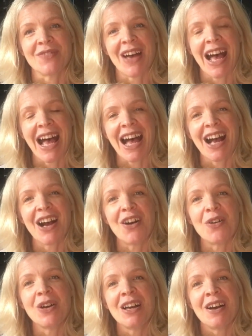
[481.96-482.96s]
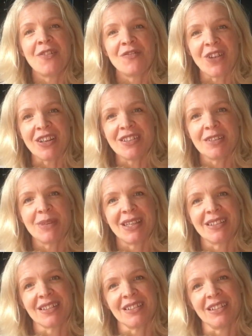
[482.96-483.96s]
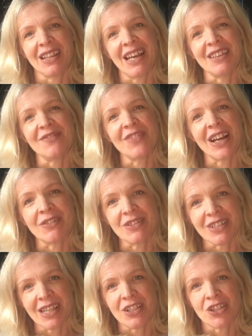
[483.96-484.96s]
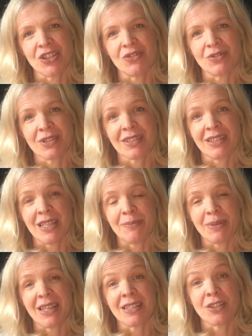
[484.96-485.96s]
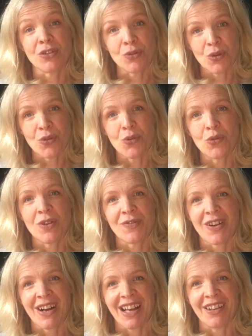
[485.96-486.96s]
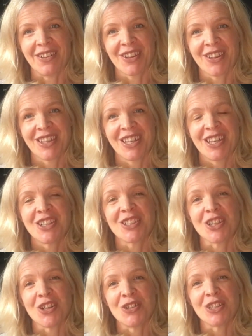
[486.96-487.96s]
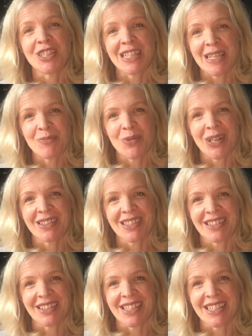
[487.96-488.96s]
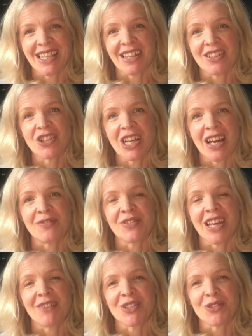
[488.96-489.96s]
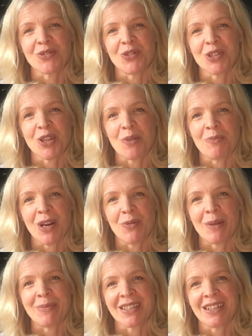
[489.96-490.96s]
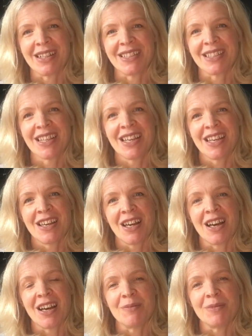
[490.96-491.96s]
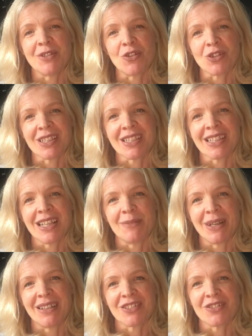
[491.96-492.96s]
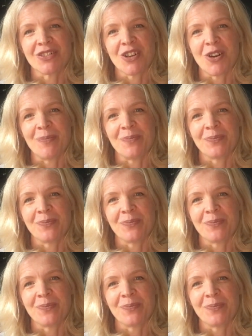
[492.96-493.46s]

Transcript: of how fundamental and foundational sleep is to all of our health. So sleep well tonight, and look out for that resource on my website, drsallybell.com.